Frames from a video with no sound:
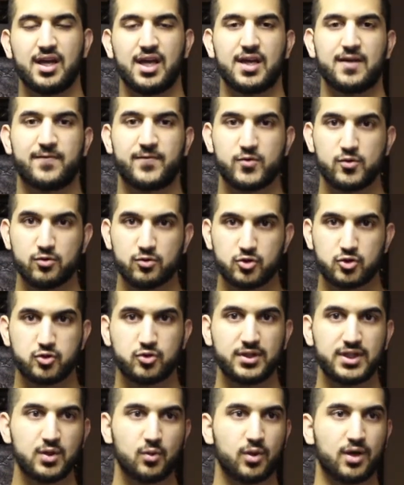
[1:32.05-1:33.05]
If you
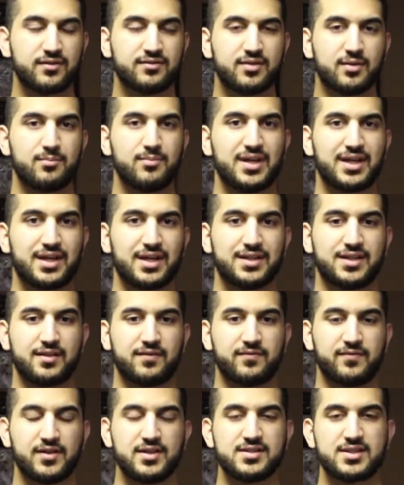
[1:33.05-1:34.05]
truly want to make a
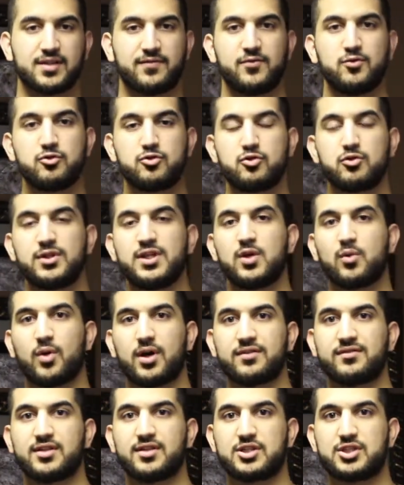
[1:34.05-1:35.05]
difference, if you truly
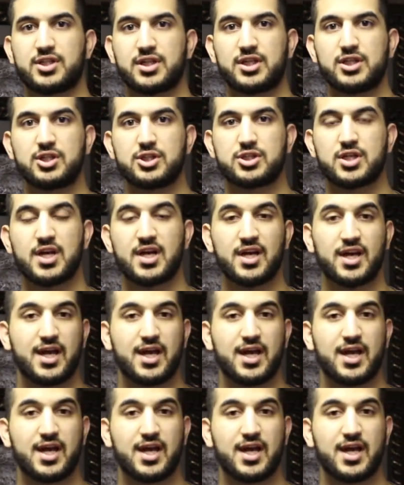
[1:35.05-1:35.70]
want to change,